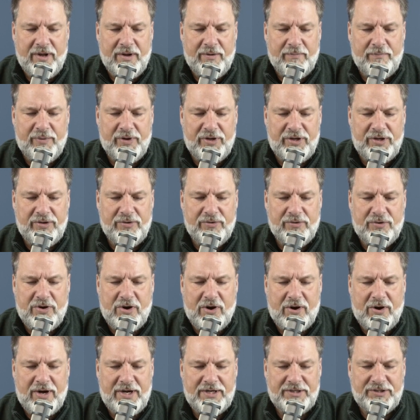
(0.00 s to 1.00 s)
But you
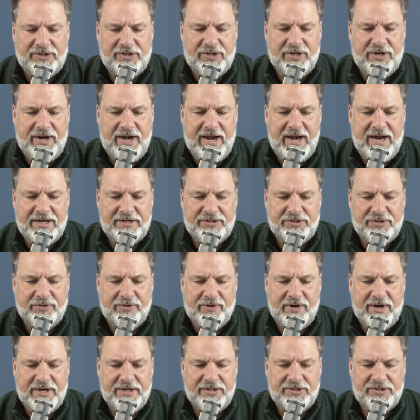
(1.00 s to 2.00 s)
caused the
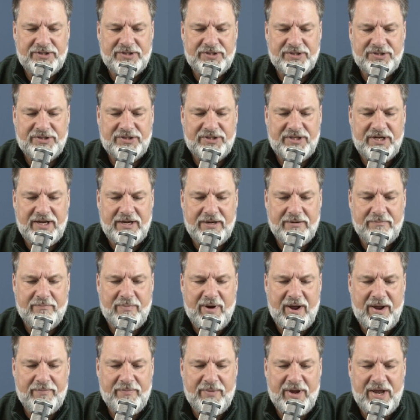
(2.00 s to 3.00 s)
Nazirites to sin
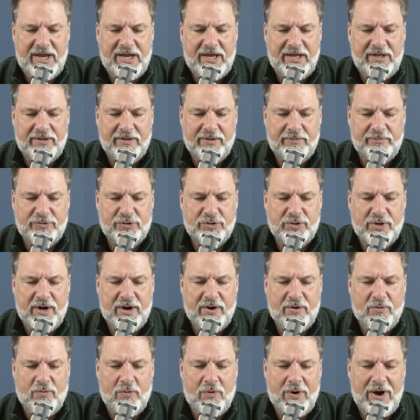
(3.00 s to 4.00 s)
by making them
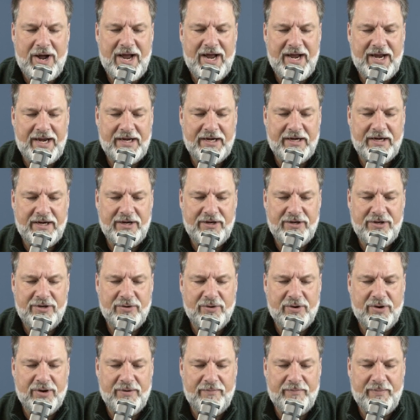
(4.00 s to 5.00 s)
drink wine, and
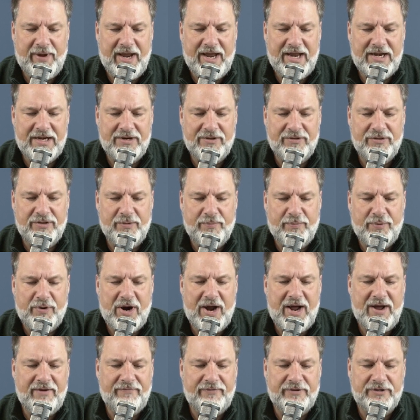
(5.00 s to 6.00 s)
you commanded the
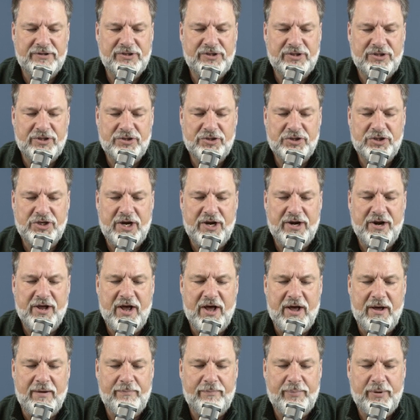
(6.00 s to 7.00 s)
prophets to shut
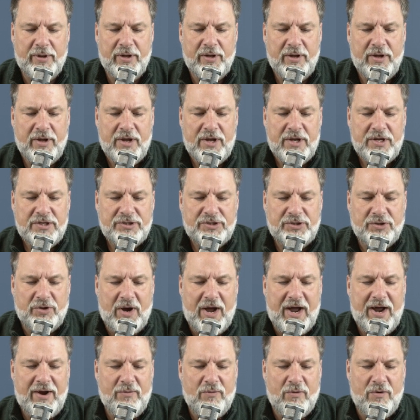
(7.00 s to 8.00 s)
up. So
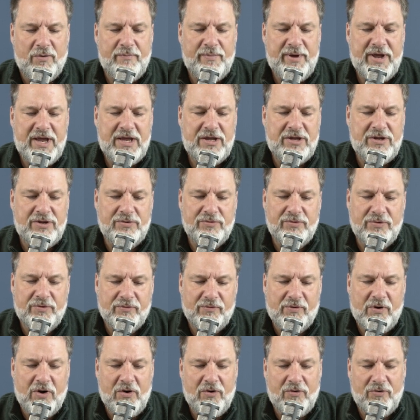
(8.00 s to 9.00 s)
I will make you
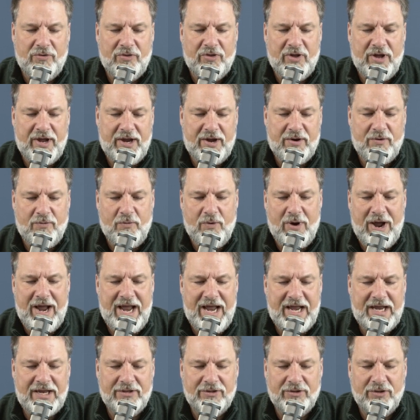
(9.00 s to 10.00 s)
groan like a
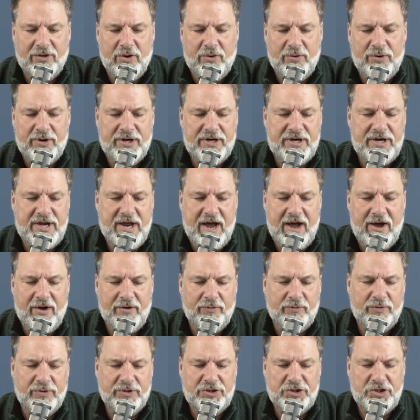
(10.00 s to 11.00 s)
wagon loaded
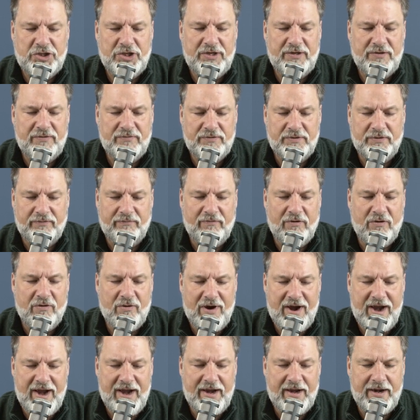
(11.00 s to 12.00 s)
down with sheaves of
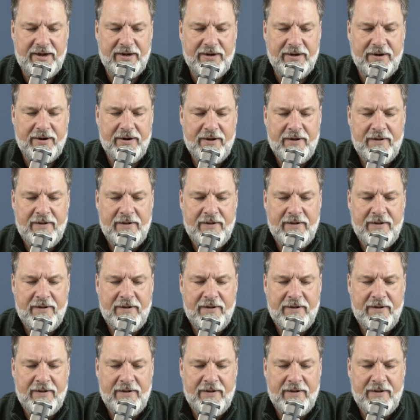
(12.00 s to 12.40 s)
grain.